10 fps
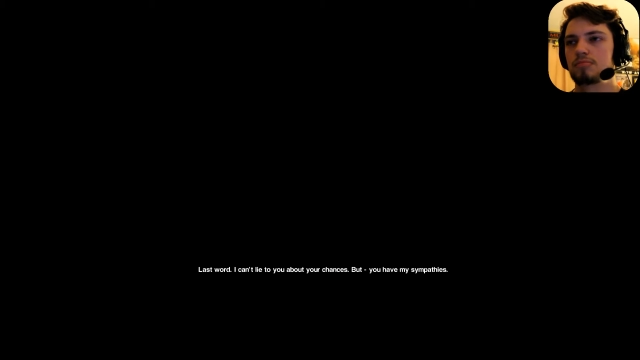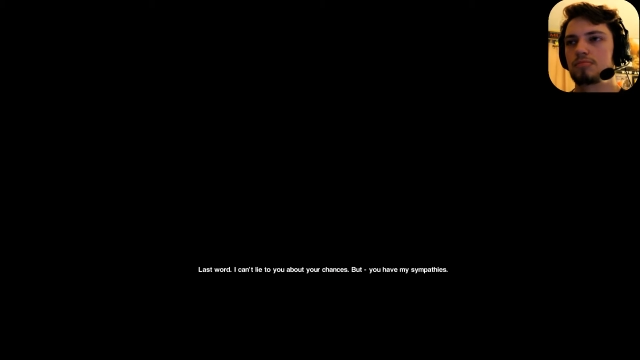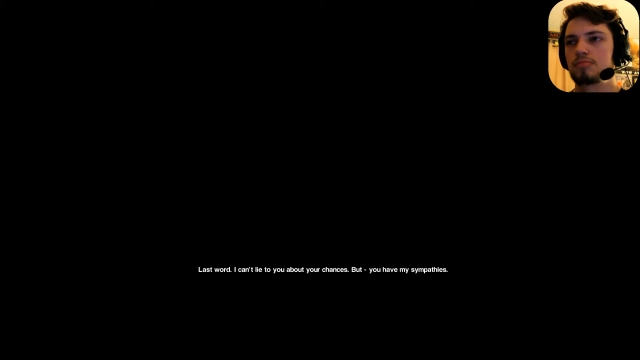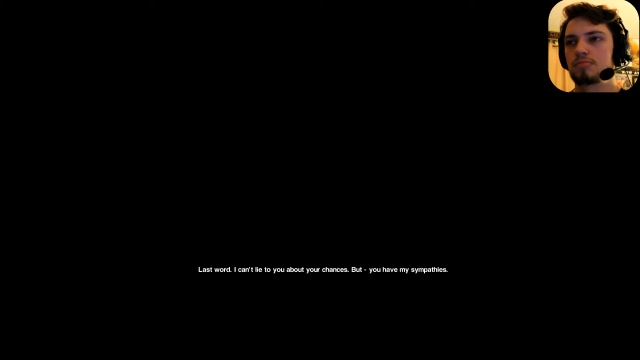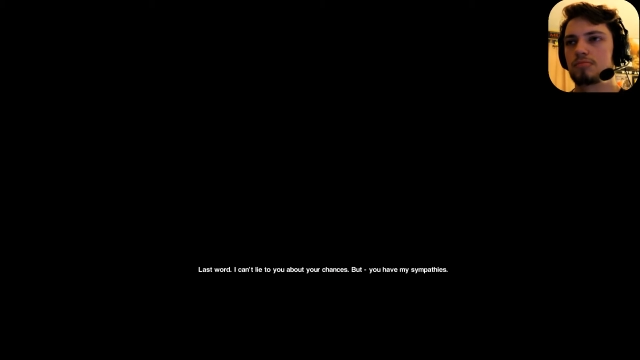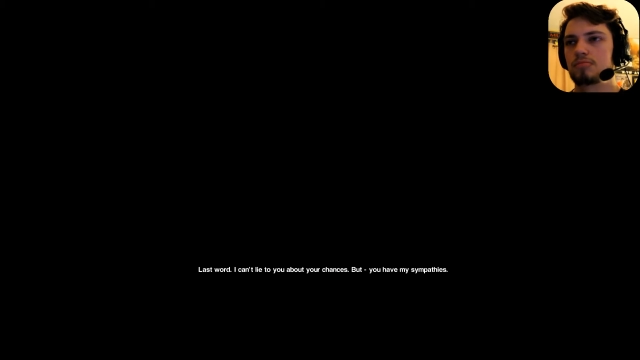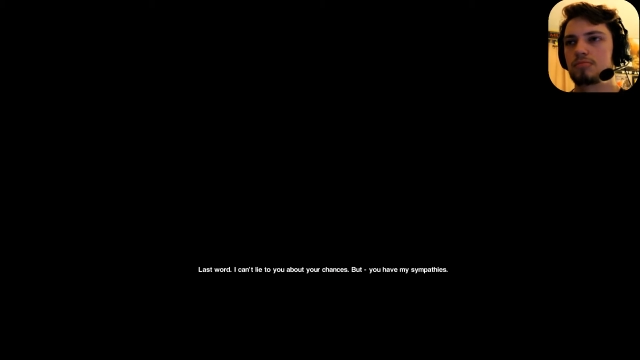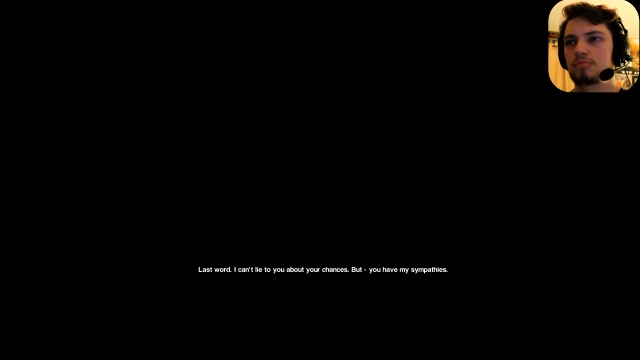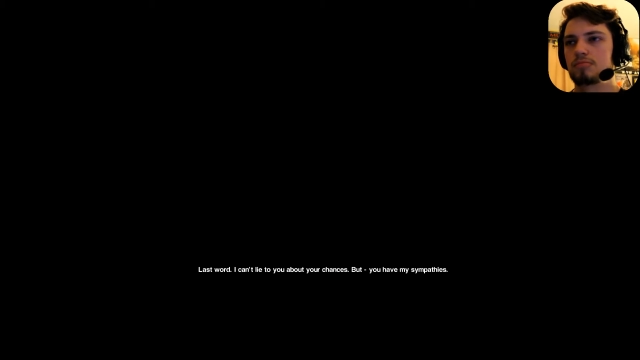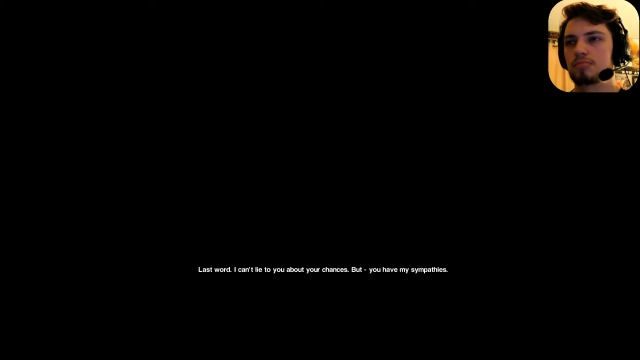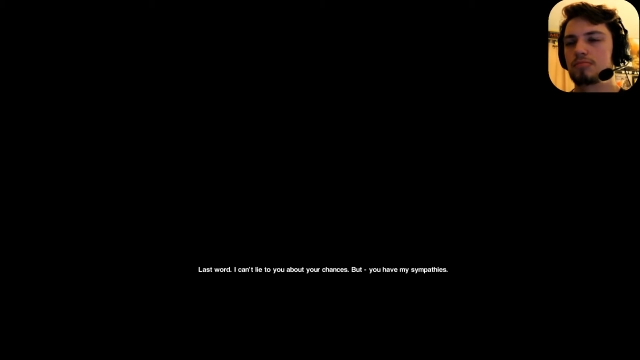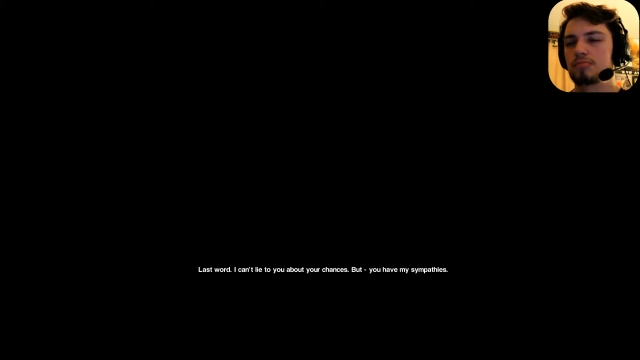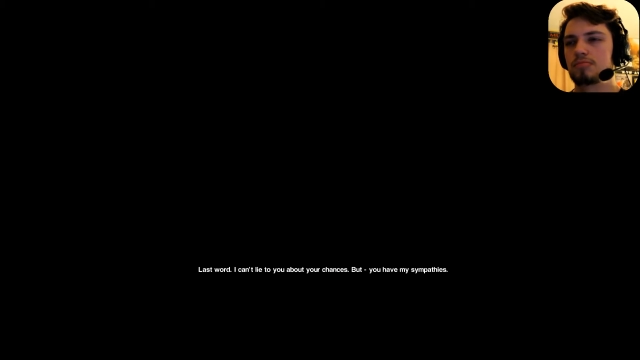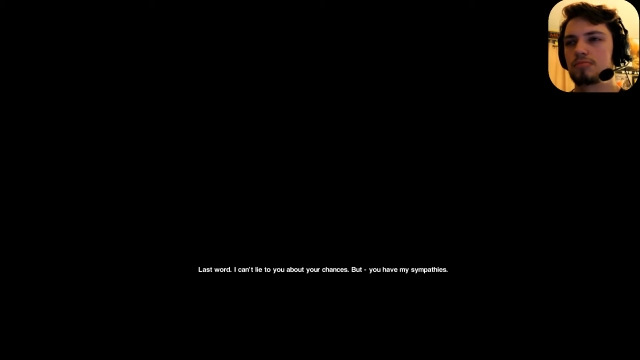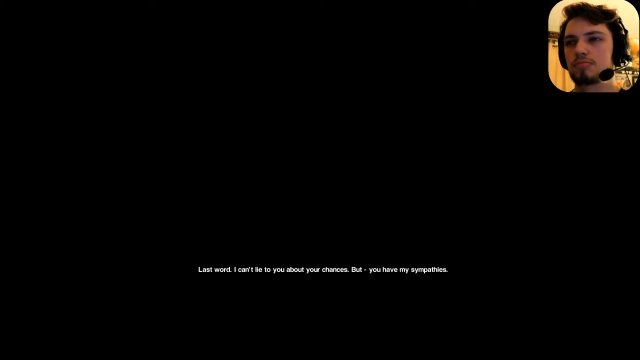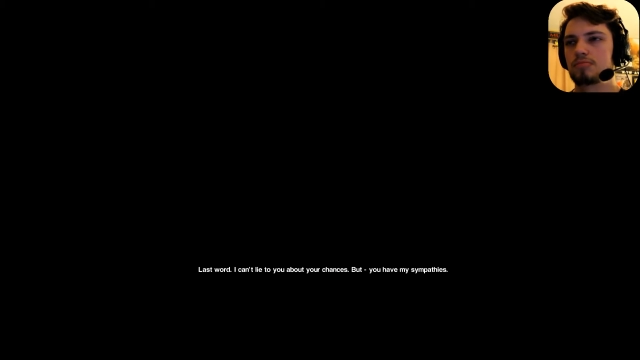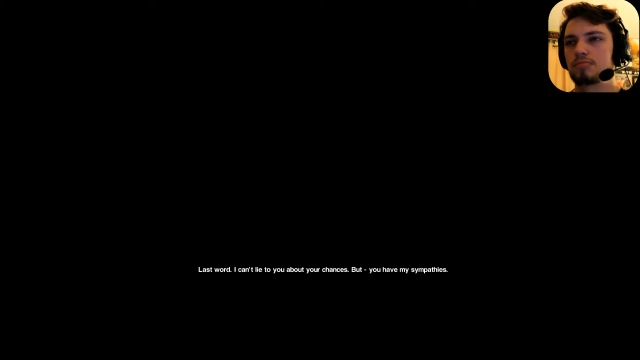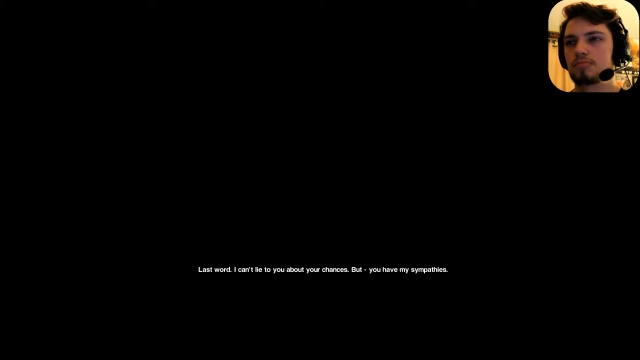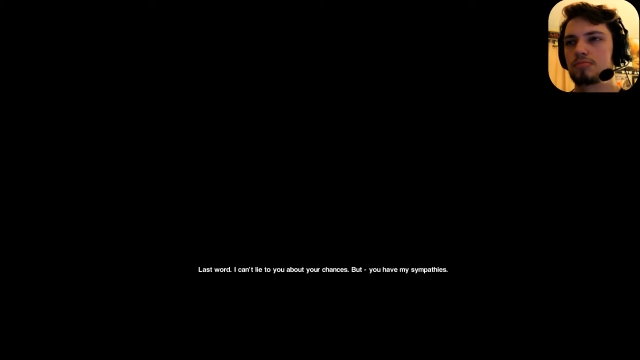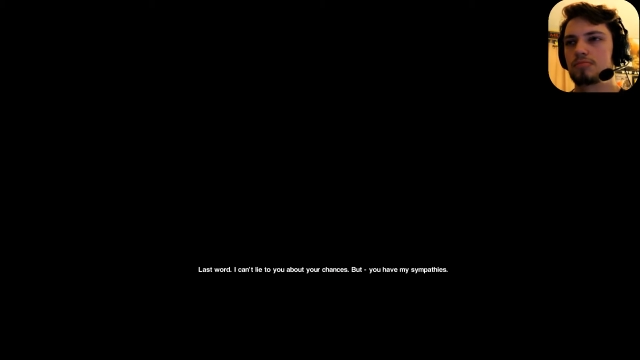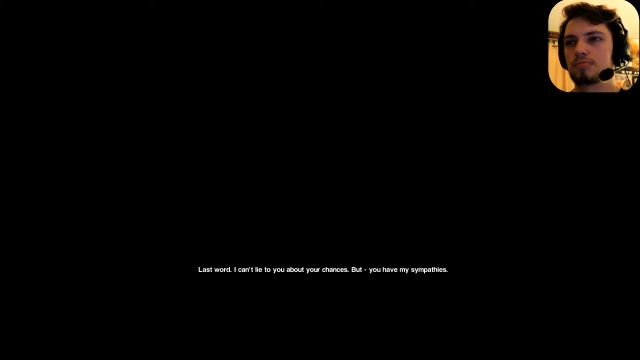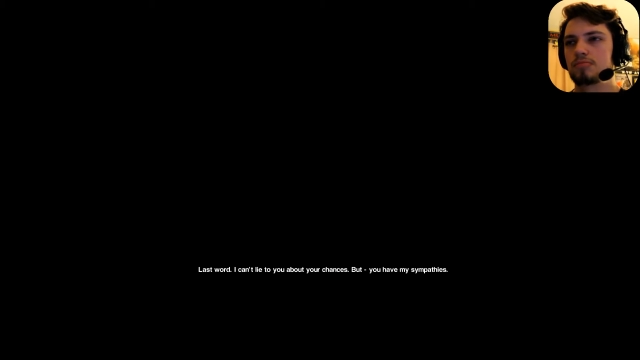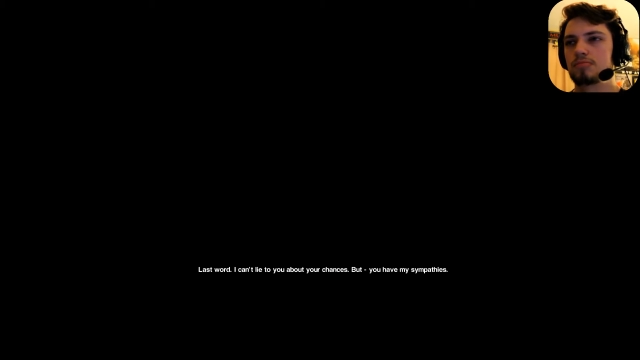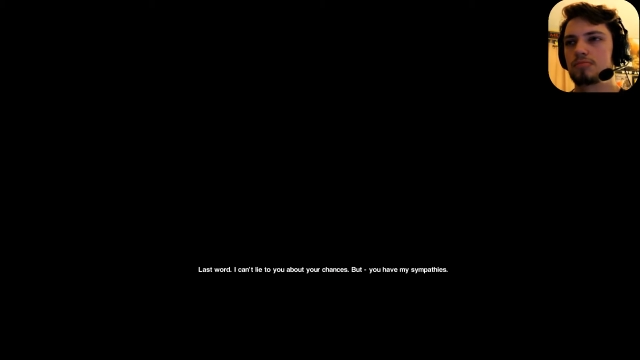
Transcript: (silence)